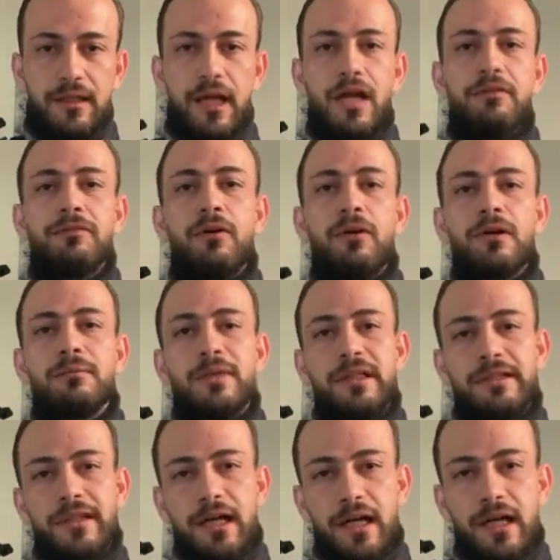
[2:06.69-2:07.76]
and
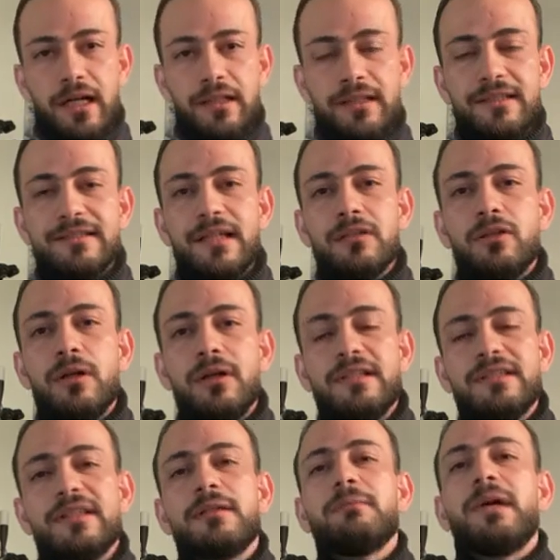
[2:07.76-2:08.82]
formaldehyde is a
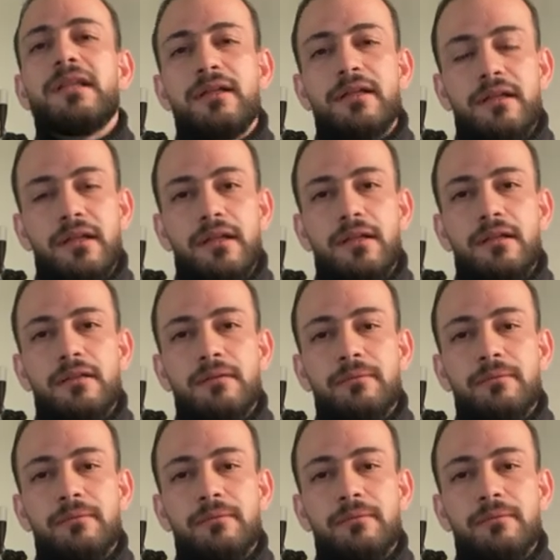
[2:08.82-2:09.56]
toxic material.